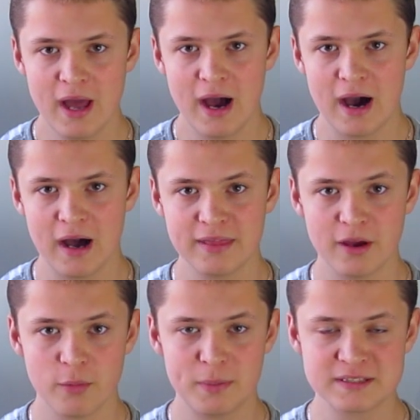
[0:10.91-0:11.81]
Uh,
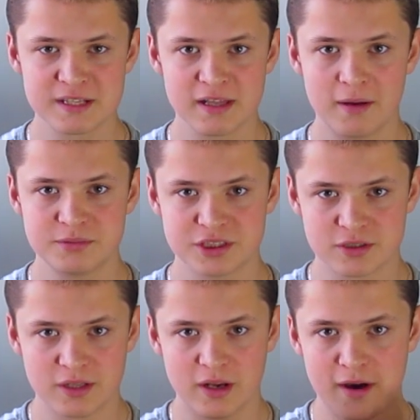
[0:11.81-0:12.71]
now basically I'm just
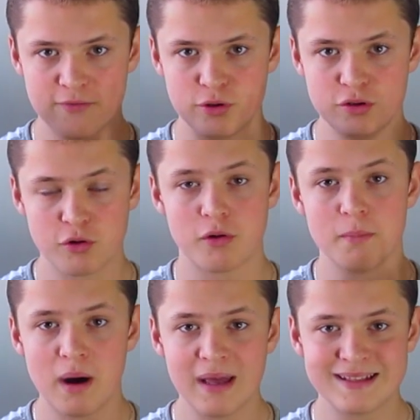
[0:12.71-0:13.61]
gonna cover your
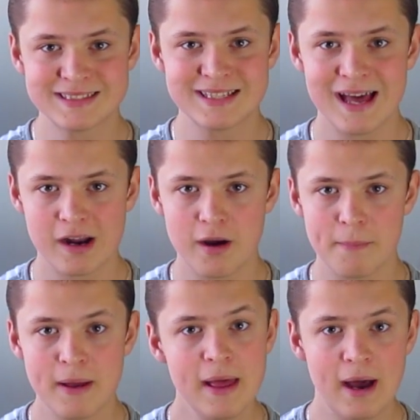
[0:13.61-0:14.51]
mic
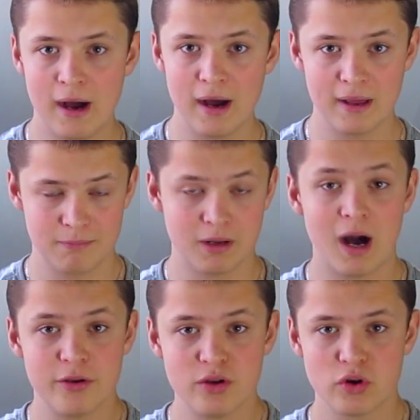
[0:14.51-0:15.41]
setup uh, and
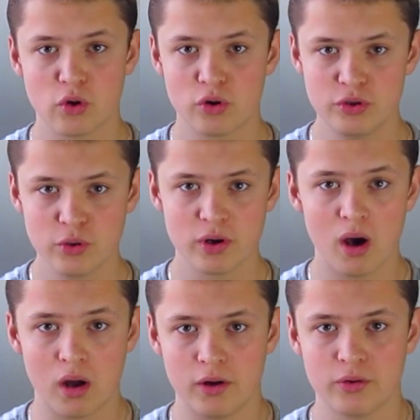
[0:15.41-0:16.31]
how you record your
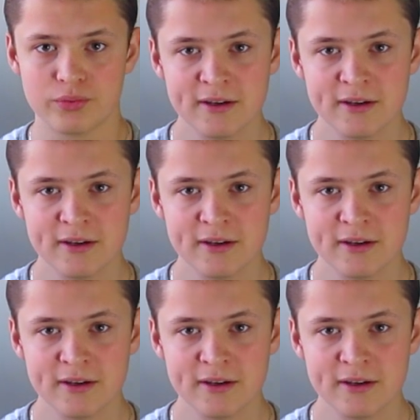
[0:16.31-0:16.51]
audio.